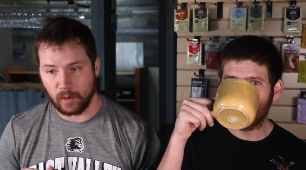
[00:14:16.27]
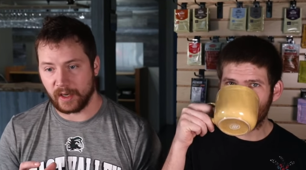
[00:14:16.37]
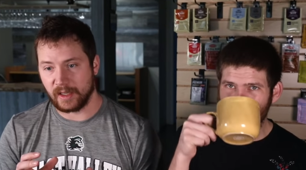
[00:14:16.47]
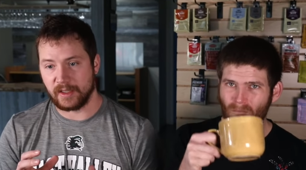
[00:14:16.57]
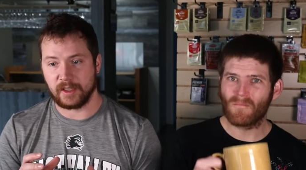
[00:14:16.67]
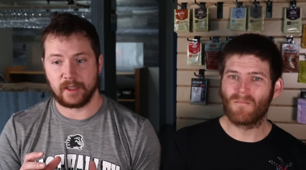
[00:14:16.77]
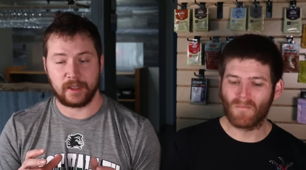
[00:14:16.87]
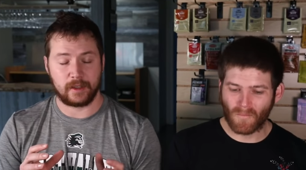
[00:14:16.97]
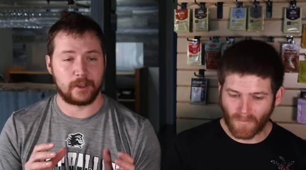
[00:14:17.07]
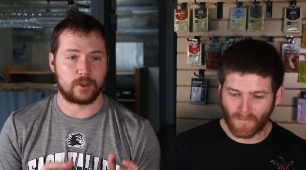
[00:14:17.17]
Speaker 1: consistent and
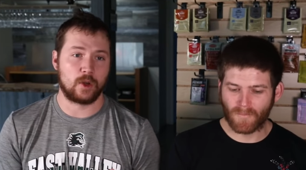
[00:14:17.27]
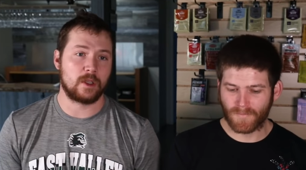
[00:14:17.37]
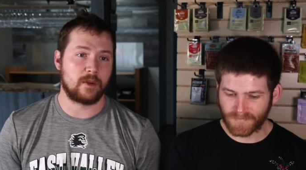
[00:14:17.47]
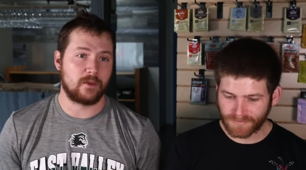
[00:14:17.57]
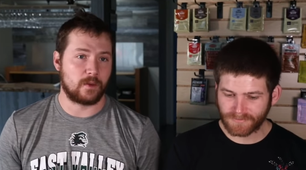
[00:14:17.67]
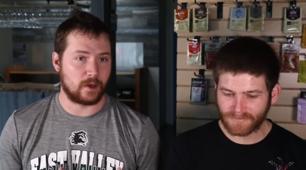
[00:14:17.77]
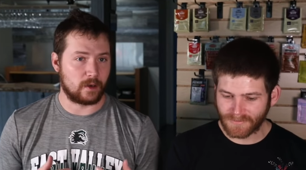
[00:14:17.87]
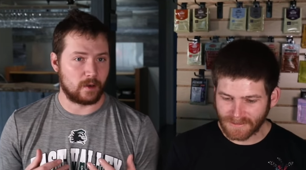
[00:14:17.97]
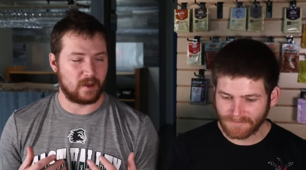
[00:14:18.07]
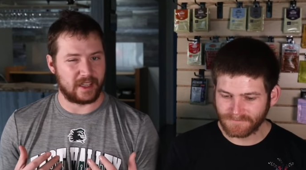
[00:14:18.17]
controllable, for
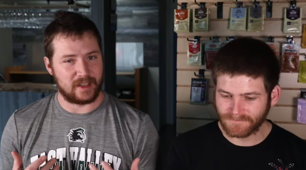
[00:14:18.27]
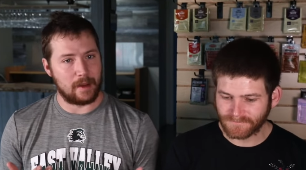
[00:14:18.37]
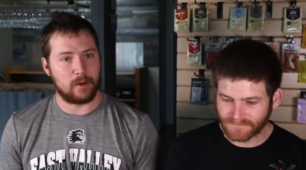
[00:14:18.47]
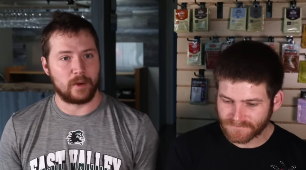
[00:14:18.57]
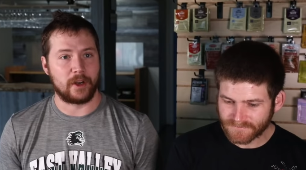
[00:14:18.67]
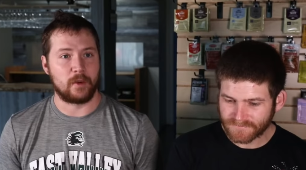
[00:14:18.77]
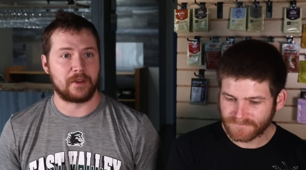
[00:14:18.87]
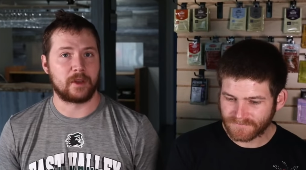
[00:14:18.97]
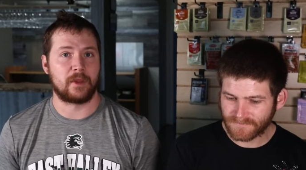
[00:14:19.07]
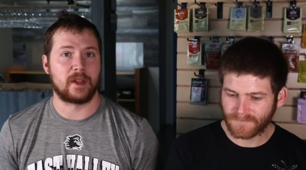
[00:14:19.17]
example, when you're doing
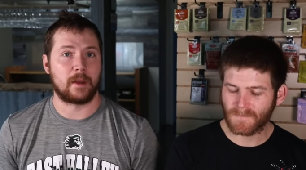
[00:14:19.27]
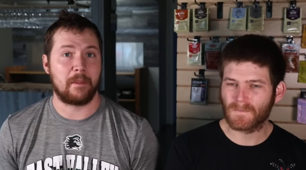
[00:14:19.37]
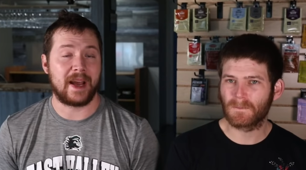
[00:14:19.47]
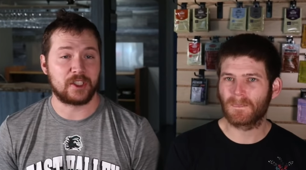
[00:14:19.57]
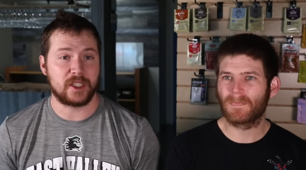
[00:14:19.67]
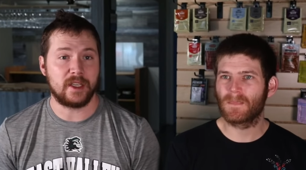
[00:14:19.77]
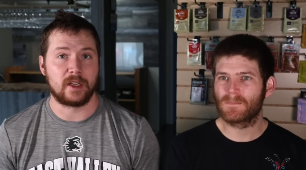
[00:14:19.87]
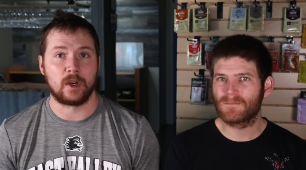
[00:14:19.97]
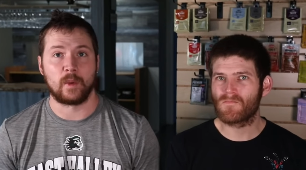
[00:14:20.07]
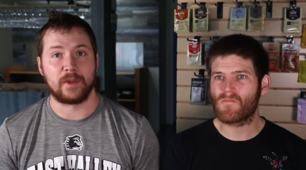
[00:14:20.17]
something like mashing in or
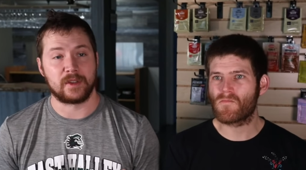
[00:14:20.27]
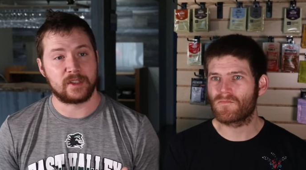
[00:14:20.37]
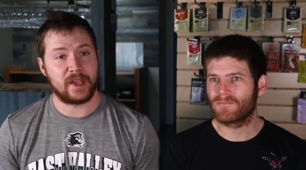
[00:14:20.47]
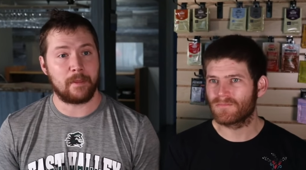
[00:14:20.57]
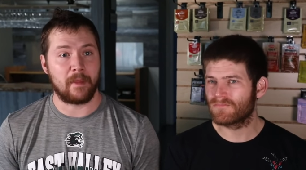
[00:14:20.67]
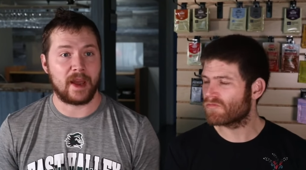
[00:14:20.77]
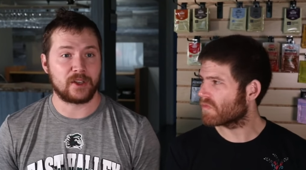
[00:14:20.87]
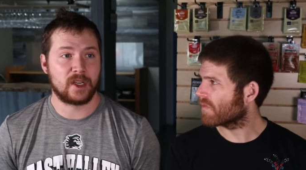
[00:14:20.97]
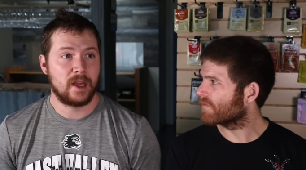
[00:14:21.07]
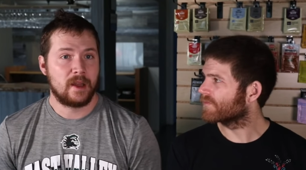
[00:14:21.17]
with a step mash.
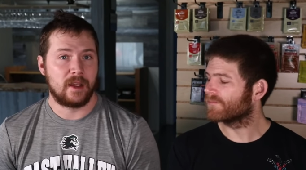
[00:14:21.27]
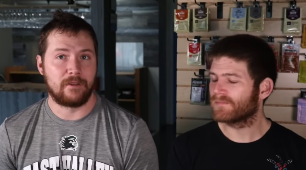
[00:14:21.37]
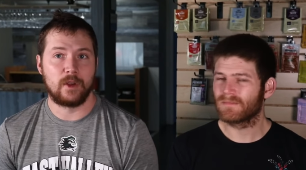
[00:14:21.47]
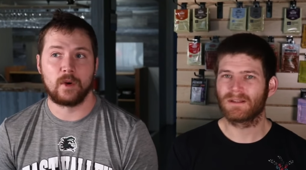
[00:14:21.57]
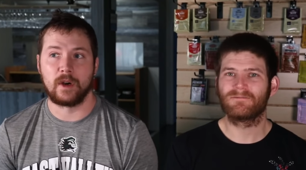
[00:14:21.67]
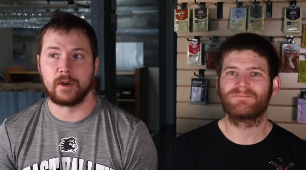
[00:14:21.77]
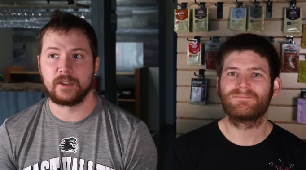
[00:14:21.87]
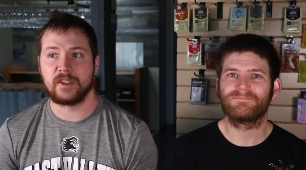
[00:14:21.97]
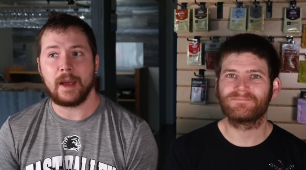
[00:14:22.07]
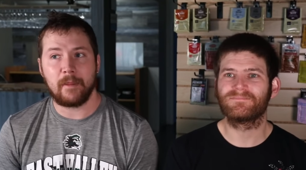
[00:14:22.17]
If you are
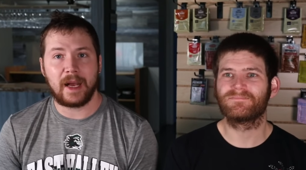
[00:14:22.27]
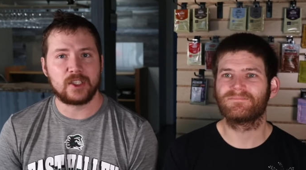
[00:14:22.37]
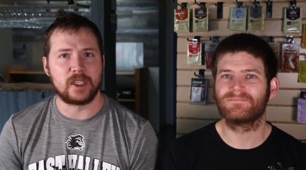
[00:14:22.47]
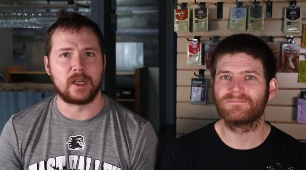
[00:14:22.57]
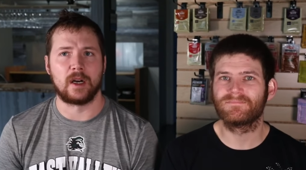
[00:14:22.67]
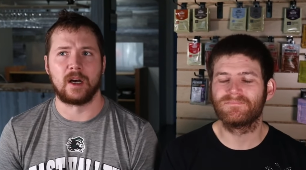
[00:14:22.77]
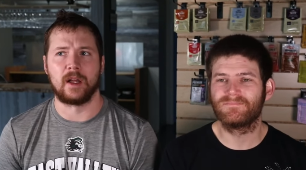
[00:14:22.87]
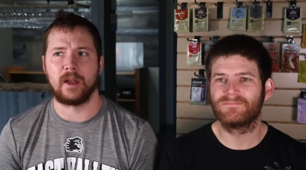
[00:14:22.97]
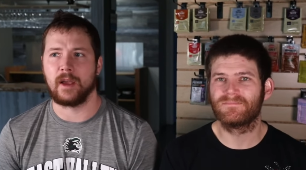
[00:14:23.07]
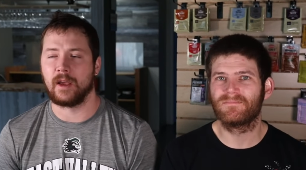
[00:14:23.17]
step mashing on
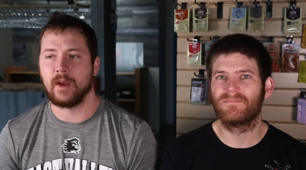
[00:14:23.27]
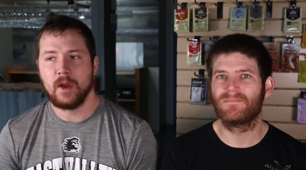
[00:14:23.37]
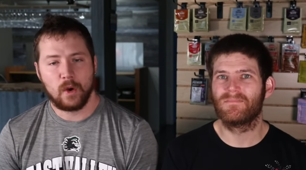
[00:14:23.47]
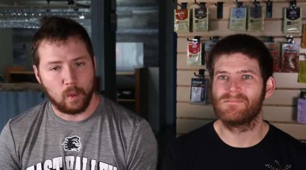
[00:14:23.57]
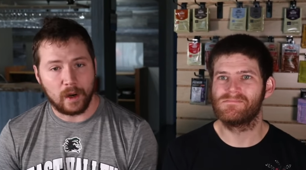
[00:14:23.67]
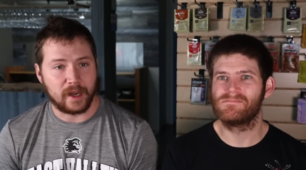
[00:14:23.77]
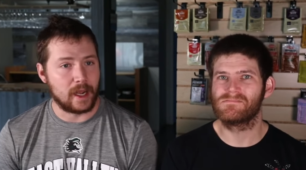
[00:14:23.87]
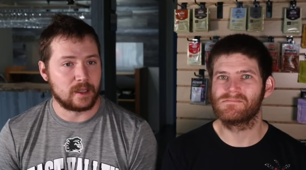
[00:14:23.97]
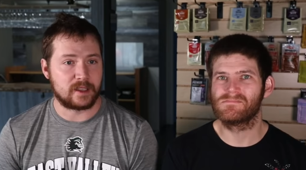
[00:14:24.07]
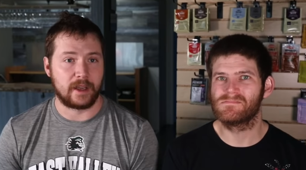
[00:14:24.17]
a one-gallon
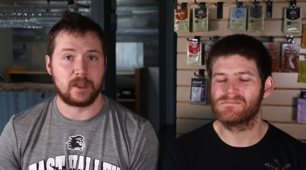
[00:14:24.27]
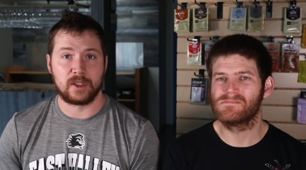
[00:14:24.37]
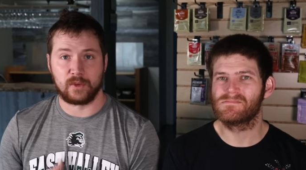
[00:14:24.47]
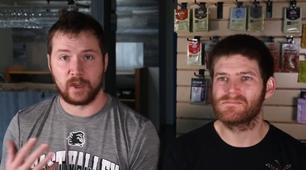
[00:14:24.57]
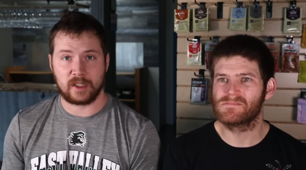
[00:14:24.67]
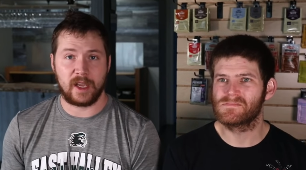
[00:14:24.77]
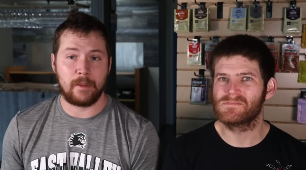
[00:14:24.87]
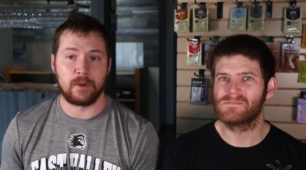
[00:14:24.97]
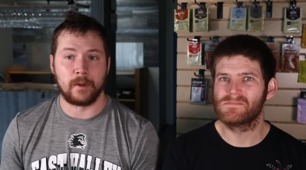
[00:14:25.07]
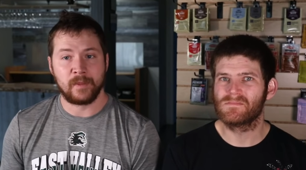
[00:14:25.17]
scale, just for example,
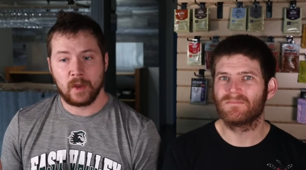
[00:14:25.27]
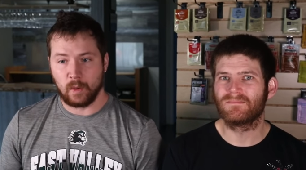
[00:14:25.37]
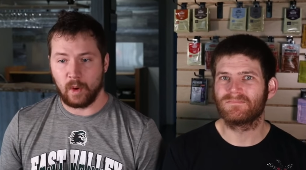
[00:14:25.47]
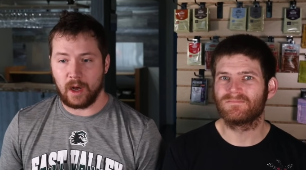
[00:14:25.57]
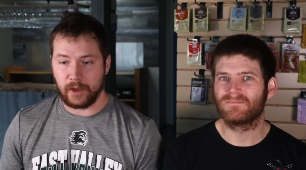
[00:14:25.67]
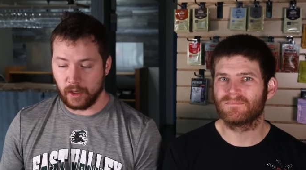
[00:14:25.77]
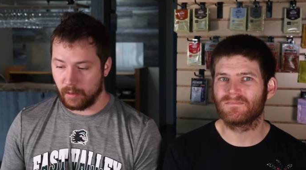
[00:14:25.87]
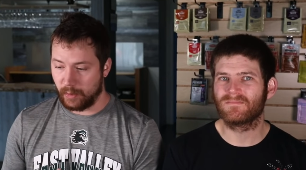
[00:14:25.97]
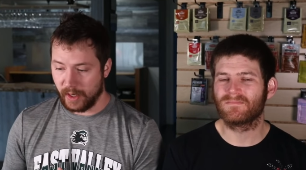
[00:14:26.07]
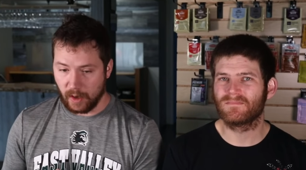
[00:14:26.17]
while you're
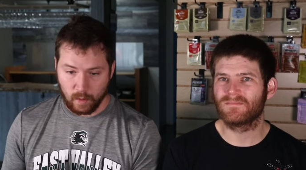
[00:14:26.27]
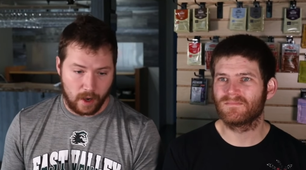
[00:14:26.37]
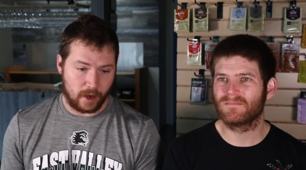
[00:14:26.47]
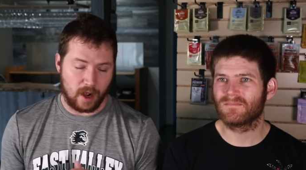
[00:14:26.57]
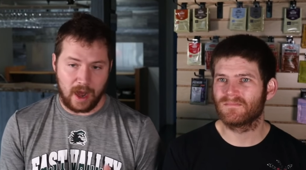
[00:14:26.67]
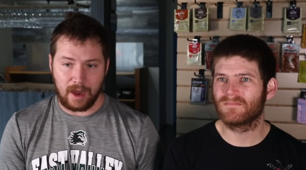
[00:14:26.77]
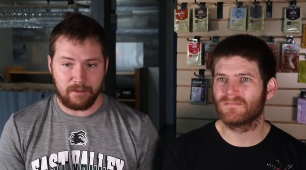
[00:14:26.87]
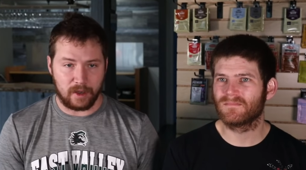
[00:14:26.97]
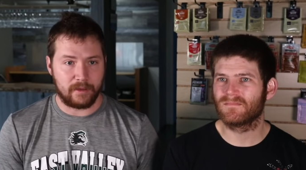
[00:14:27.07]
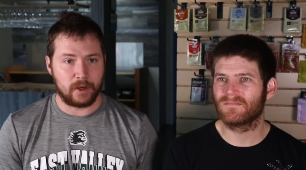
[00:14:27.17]
bringing water off of
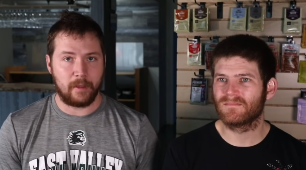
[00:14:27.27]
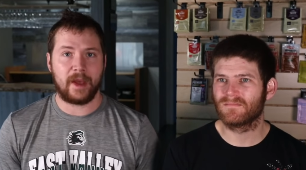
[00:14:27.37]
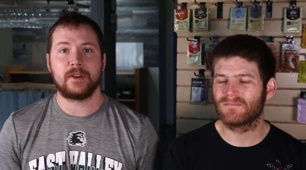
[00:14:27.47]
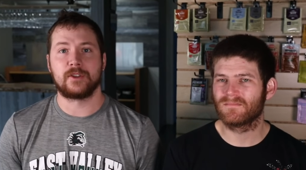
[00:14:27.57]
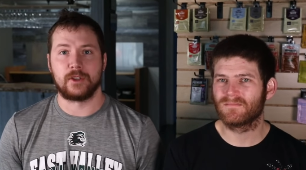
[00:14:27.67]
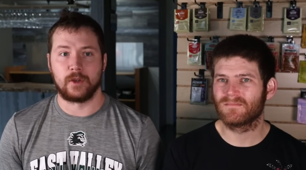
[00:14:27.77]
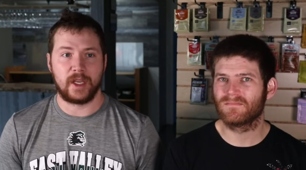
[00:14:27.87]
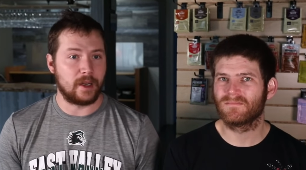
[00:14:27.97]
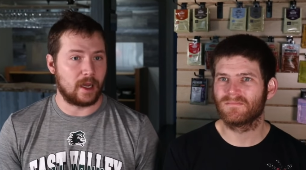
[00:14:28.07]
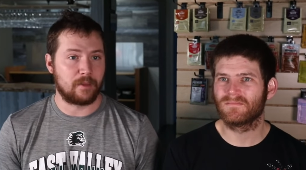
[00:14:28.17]
your mash to heat
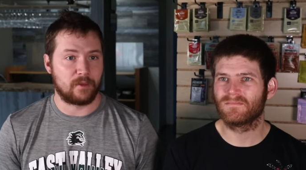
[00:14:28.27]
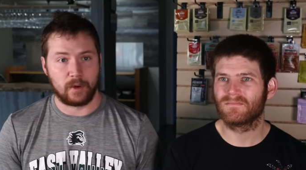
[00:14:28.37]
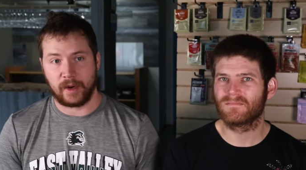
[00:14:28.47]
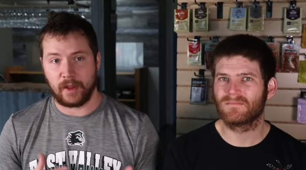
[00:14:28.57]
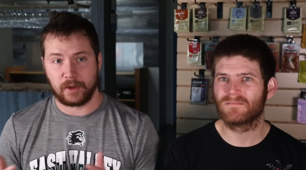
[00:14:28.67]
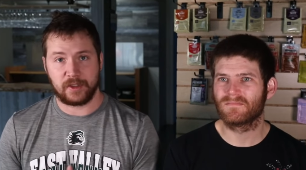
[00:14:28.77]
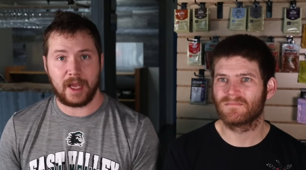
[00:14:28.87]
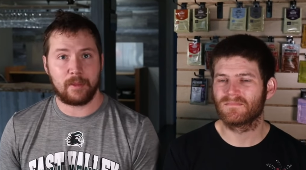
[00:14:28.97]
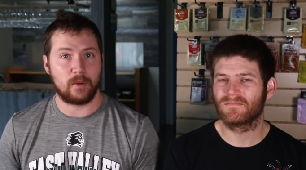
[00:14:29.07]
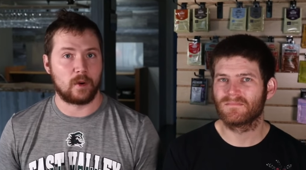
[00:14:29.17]
up for another step,
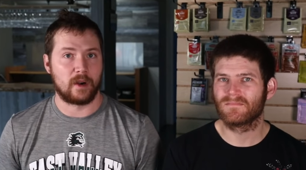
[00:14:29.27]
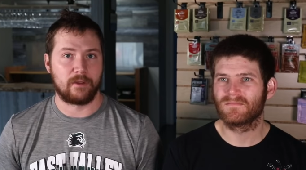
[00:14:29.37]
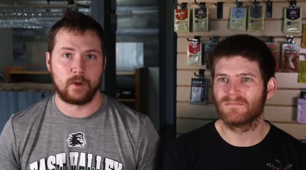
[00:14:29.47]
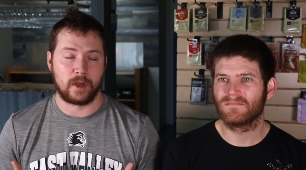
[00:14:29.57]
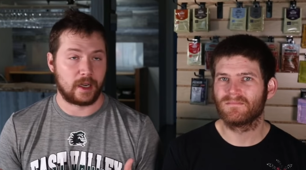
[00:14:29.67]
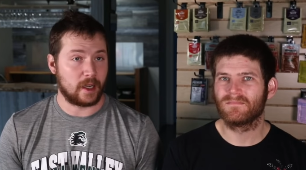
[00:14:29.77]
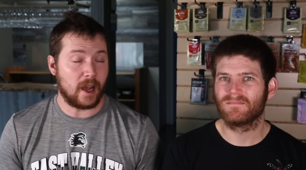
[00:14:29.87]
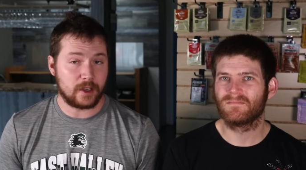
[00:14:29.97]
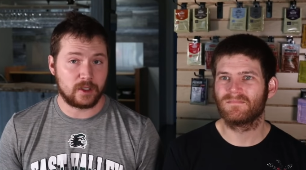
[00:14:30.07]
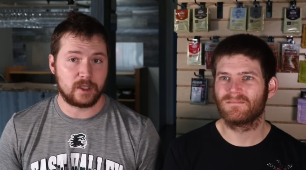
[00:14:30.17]
or if you're doing a decoction or
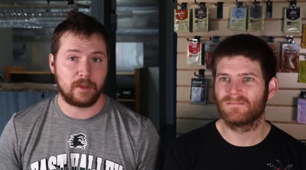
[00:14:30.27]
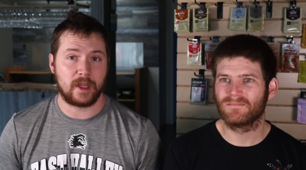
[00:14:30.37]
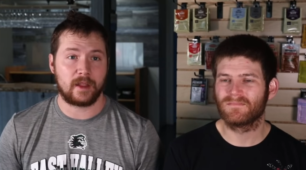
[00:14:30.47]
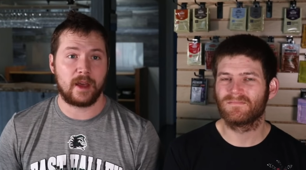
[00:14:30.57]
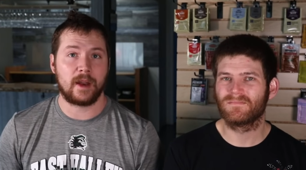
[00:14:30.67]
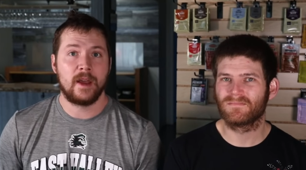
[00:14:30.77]
something like that,